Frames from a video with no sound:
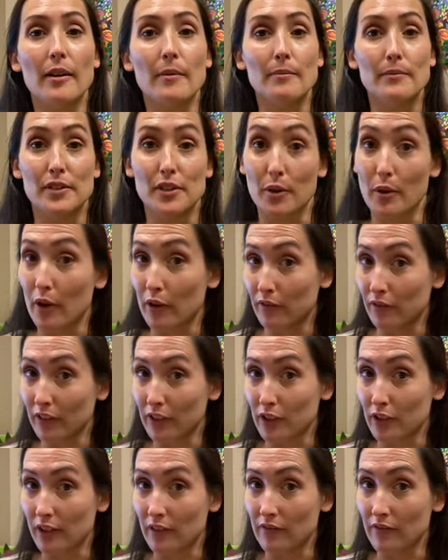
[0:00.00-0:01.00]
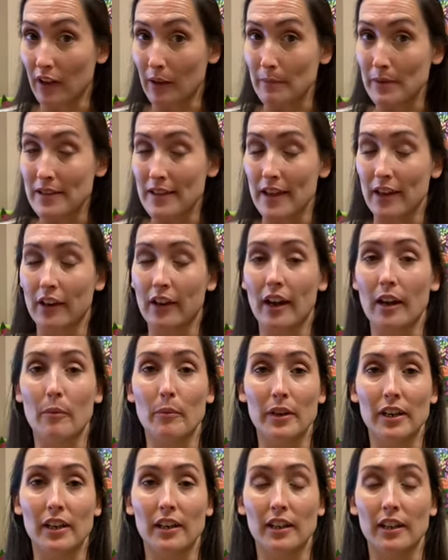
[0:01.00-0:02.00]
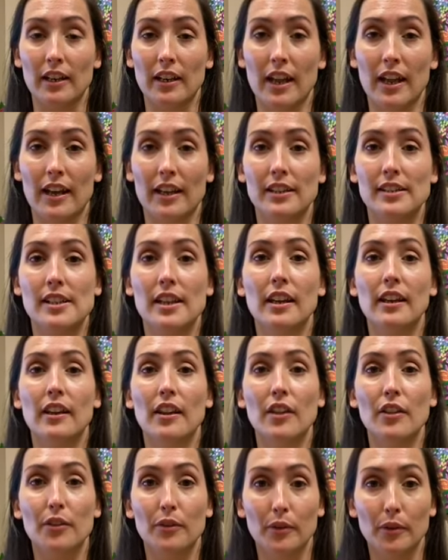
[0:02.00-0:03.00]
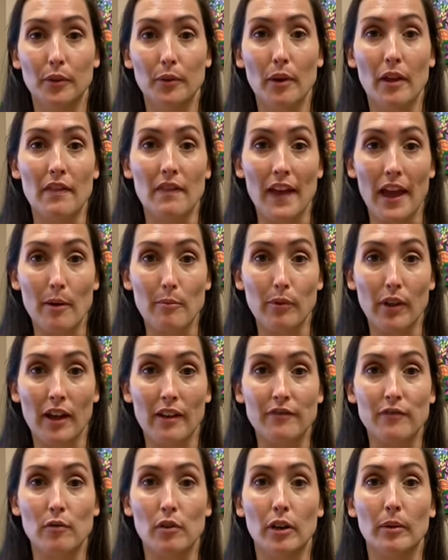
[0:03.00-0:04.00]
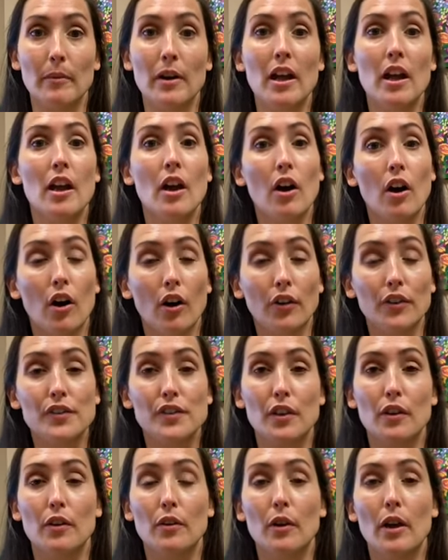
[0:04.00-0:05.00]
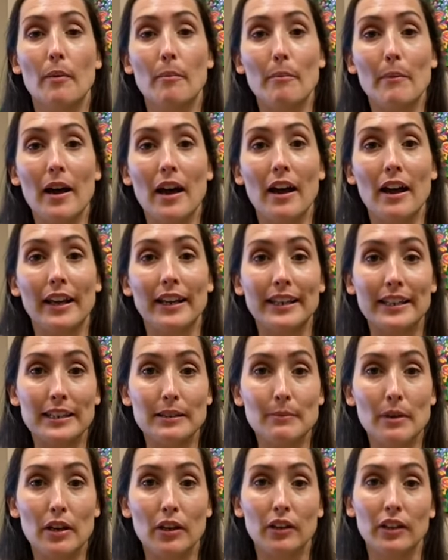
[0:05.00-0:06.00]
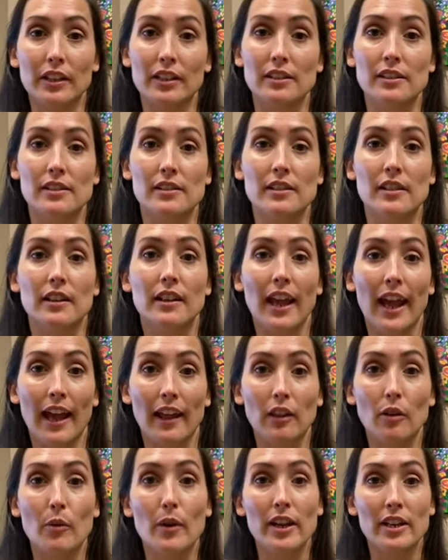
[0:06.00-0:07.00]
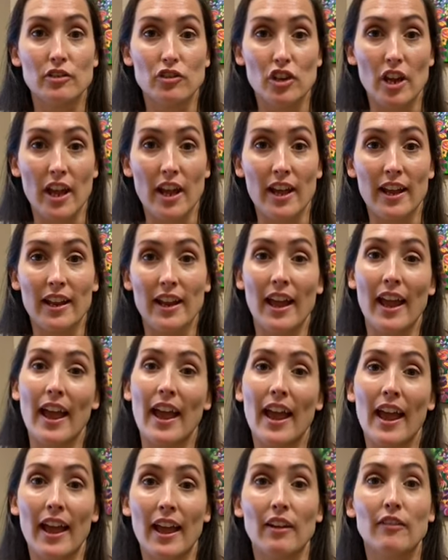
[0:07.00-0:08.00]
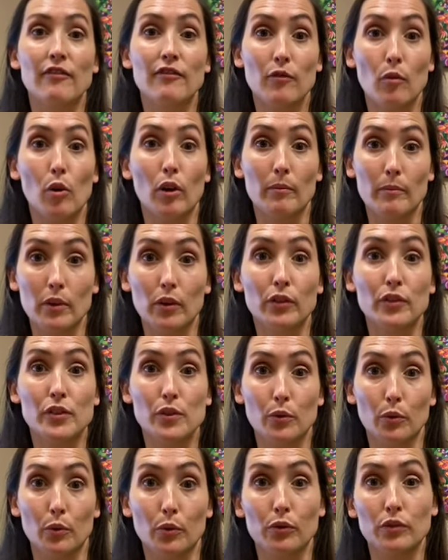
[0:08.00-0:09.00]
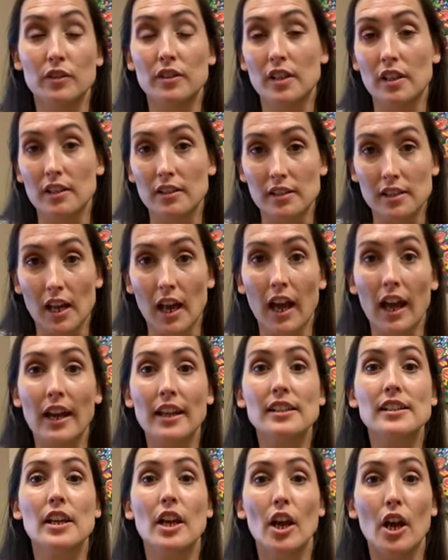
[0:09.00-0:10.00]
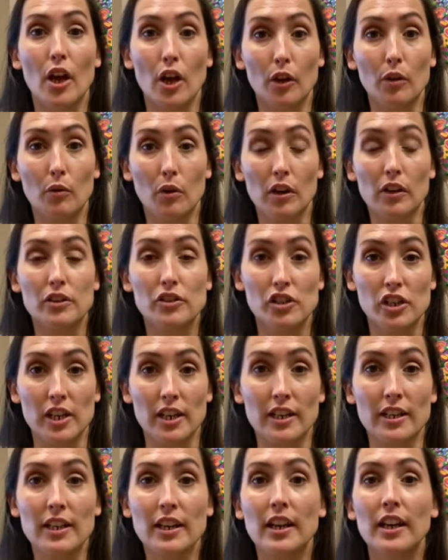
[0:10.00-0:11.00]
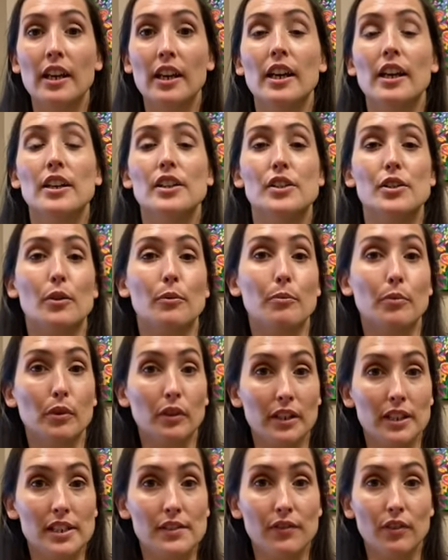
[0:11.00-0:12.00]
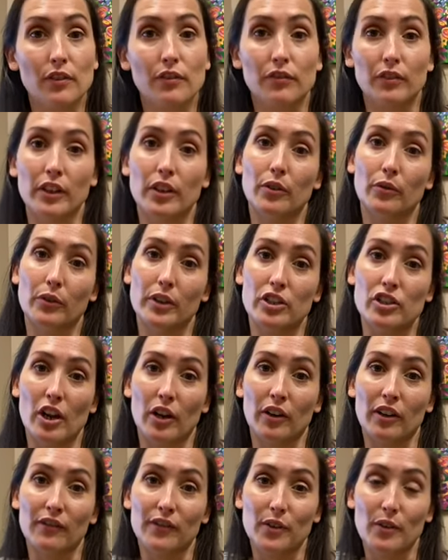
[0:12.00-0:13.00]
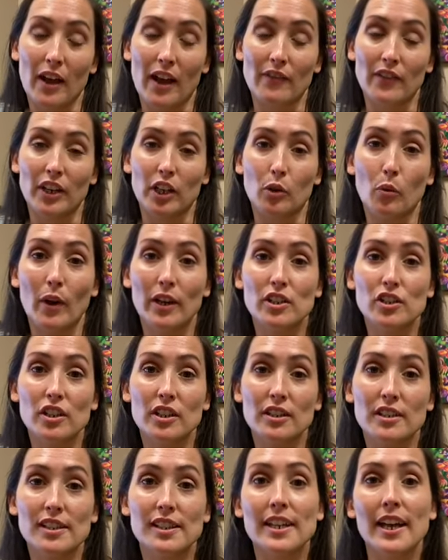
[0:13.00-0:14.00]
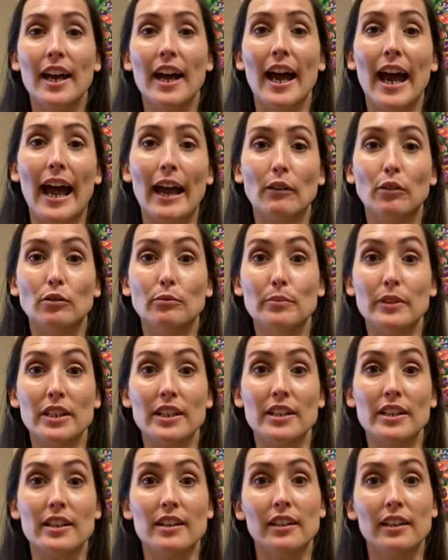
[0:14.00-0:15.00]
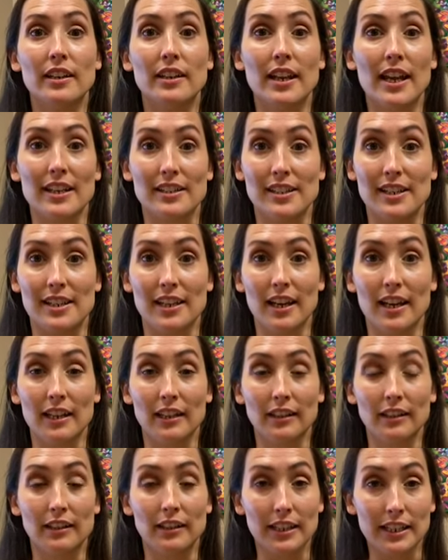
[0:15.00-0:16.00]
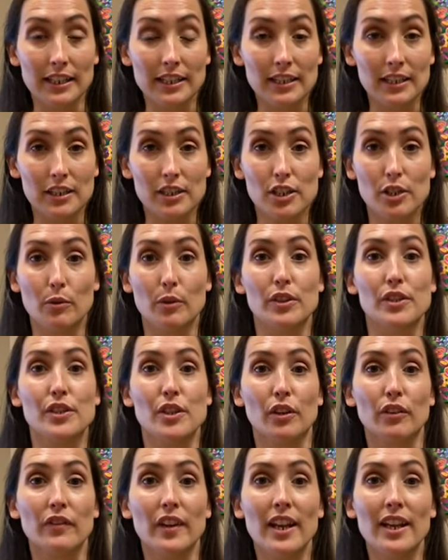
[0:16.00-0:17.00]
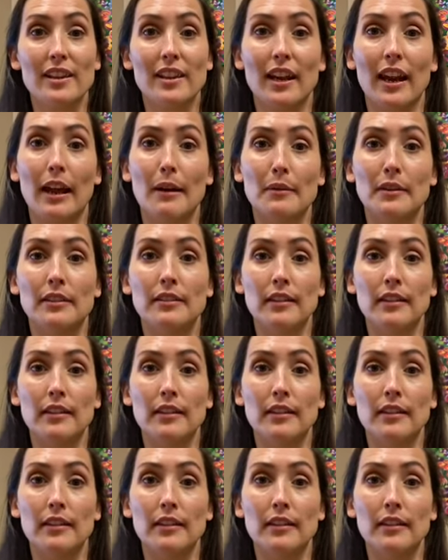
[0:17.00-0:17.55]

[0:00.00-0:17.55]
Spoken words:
So hopefully you can find me there and we can connect through that platform. Also, my email is callawayj@fortmillschools.org. So please feel free to reach out if you have any questions. I will be connecting a link to a survey that I would